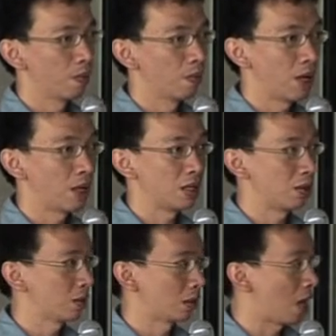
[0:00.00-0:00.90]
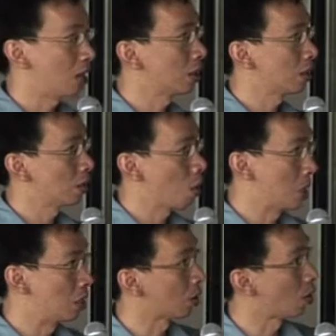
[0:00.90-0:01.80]
I started to
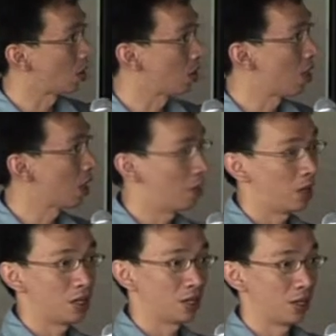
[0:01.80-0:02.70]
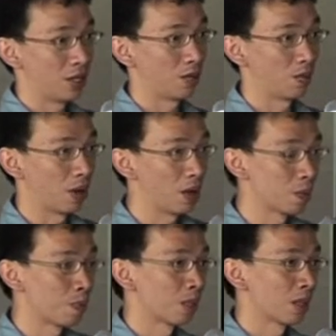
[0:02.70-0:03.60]
install this work, and when I see the work,
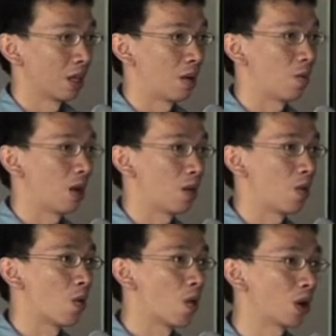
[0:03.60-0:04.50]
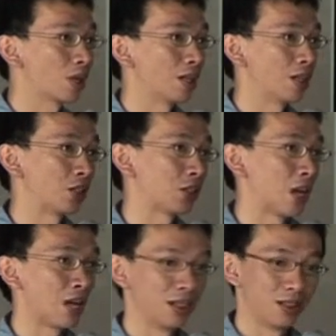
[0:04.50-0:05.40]
and when I walk
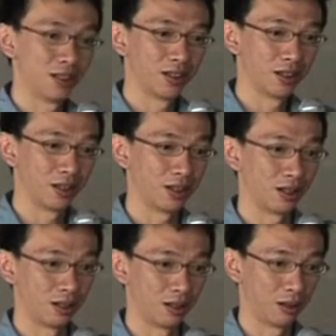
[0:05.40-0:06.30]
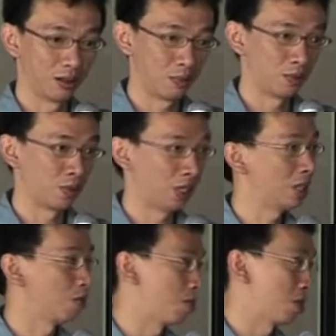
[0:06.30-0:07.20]
inside the
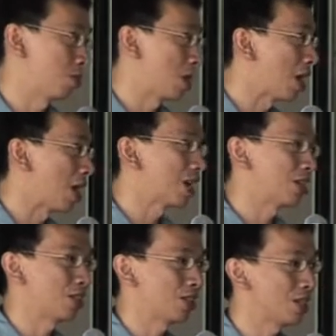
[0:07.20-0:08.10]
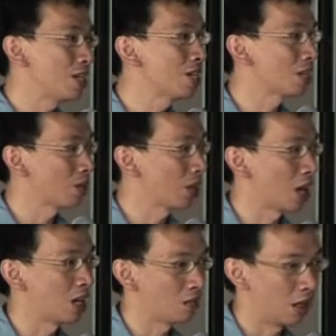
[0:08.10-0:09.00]
city of Brisbane, I can see some
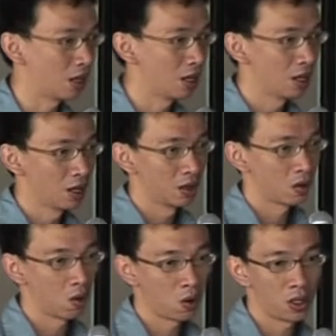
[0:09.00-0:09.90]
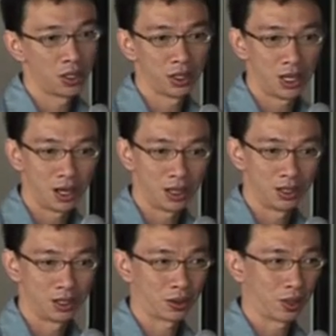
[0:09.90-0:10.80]
kind of like coincident
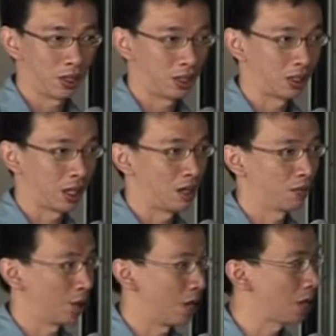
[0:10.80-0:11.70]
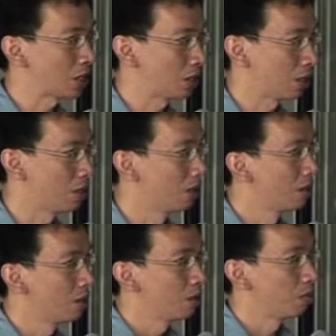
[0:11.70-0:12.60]
in kind of connection
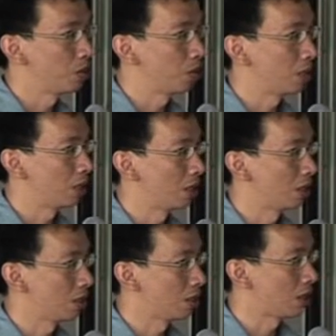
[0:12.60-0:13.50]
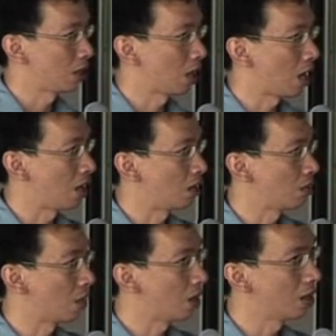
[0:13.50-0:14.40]
between this kind
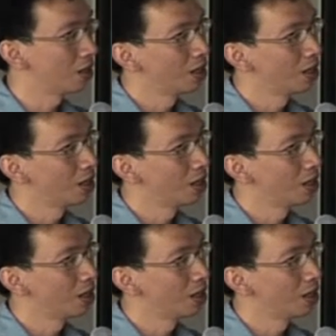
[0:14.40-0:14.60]
of work.